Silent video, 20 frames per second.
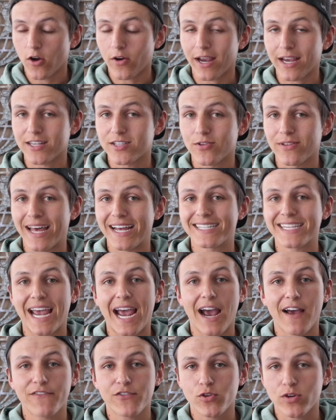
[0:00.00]
Okay, so that's
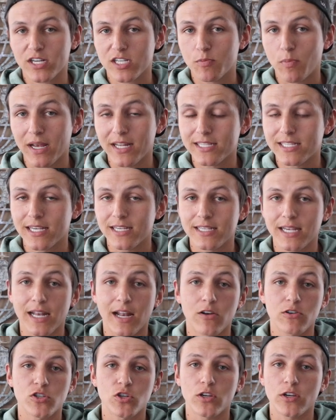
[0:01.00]
after expenses,
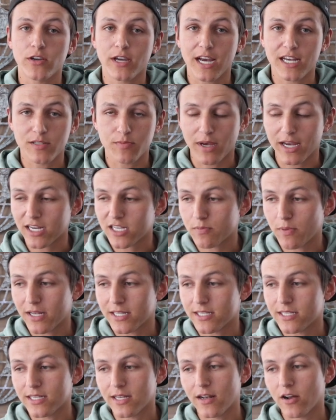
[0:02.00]
and I'll show you guys my
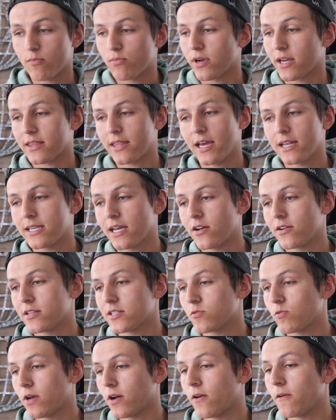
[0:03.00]
expenses and I'll break that down
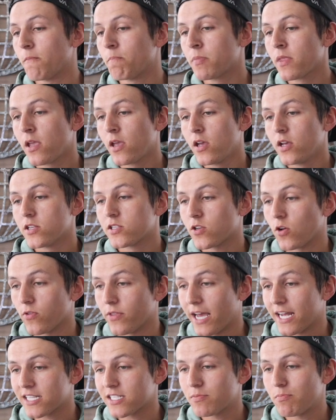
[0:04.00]
as well. So
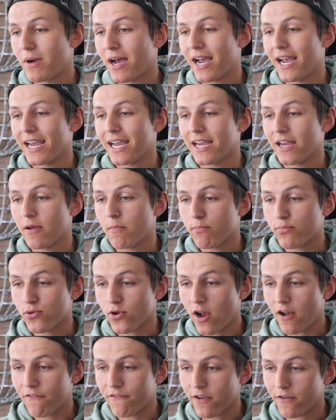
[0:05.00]
that's my
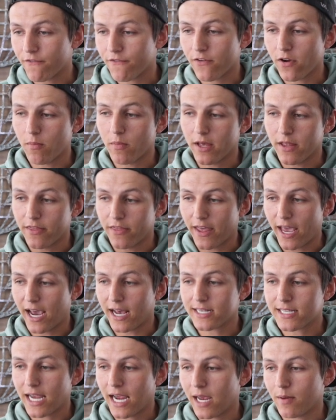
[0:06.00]
profit from
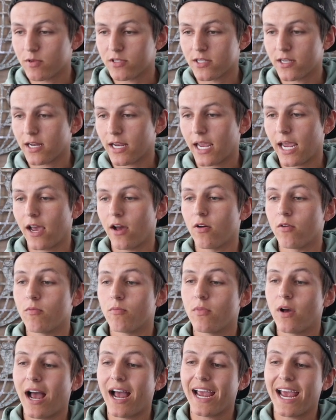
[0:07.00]
that Amazon account.
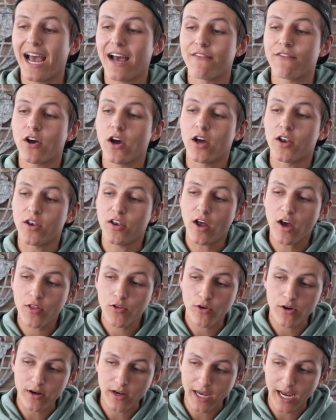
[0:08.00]
I have
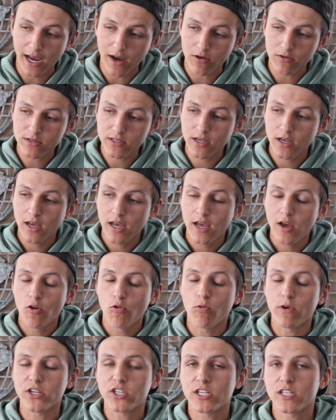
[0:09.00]
another account,
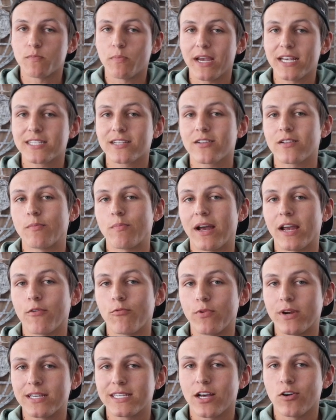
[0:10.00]
which is basically my
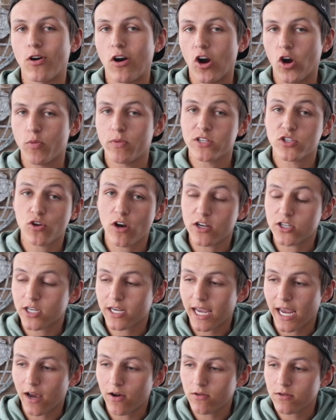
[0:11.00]
retail arbitrage
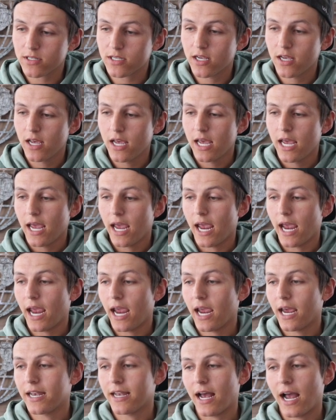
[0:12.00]
account.
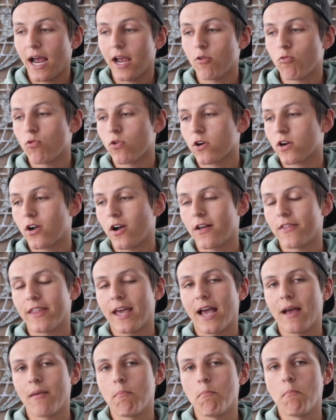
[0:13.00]
And I work on
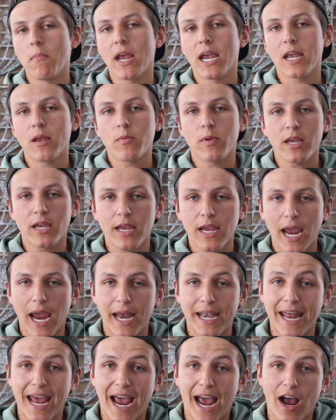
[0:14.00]
that maybe
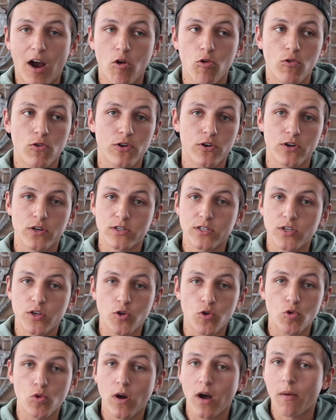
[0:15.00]
an hour or
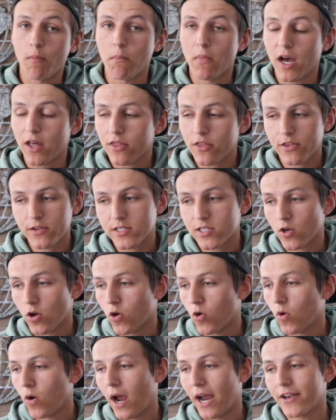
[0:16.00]
two a month,
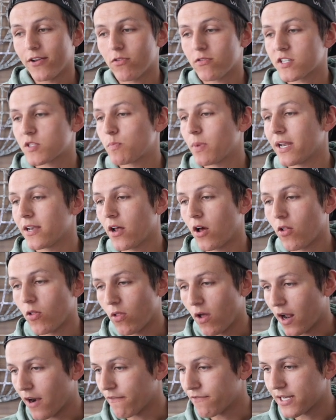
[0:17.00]
so I don't spend a
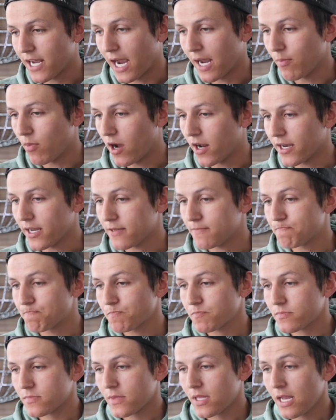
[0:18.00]
lot of time on it.
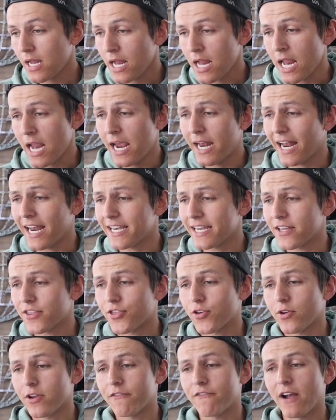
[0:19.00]
And I did
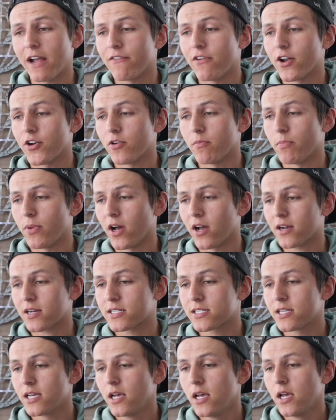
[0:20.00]
3,500
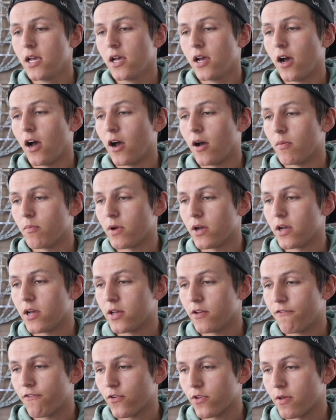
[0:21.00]
bucks um,
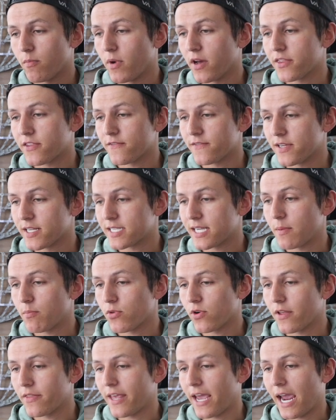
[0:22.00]
for the month of
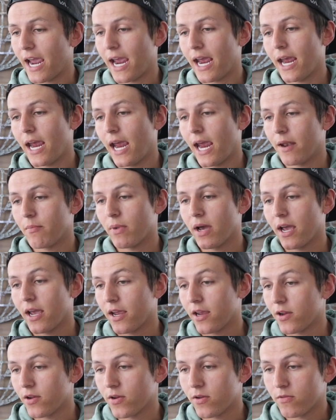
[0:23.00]
December on that, and
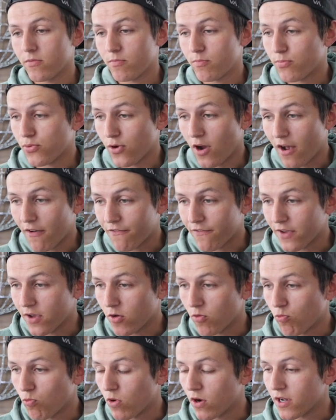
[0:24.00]
my
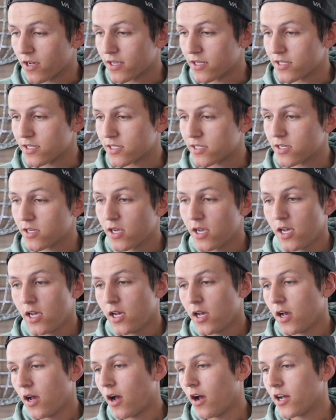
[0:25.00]
profit was
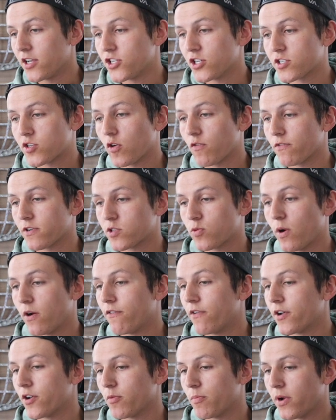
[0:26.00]
uh, just over
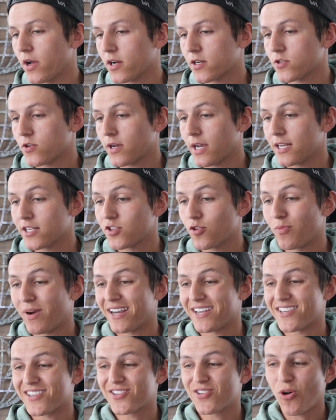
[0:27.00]
1200 bucks. Okay, so
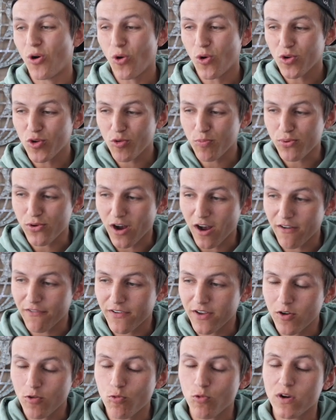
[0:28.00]
my total
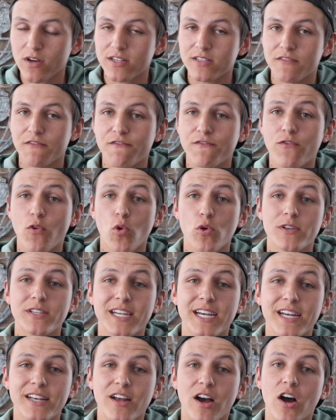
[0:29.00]
profit was
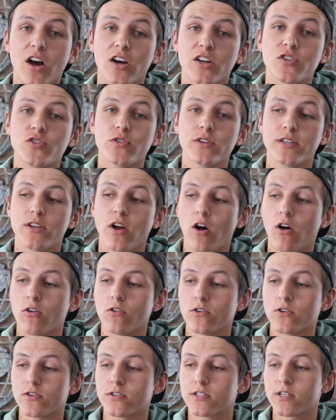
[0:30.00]

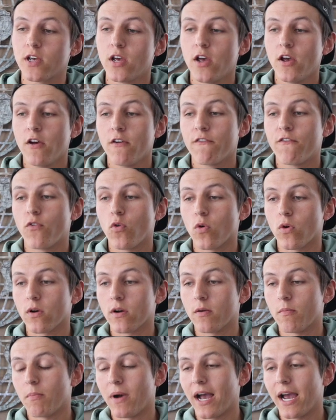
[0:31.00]
$1,400
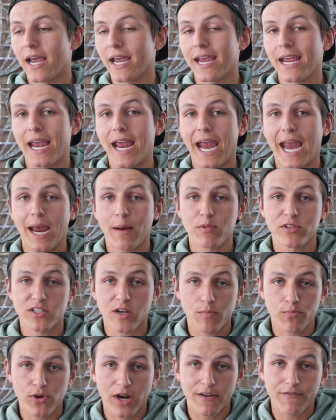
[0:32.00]
for my
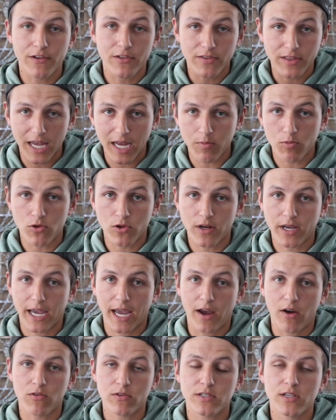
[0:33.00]
Amazon private label
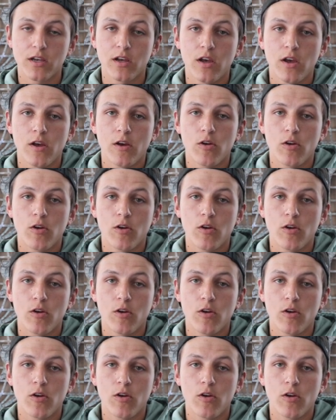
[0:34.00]
account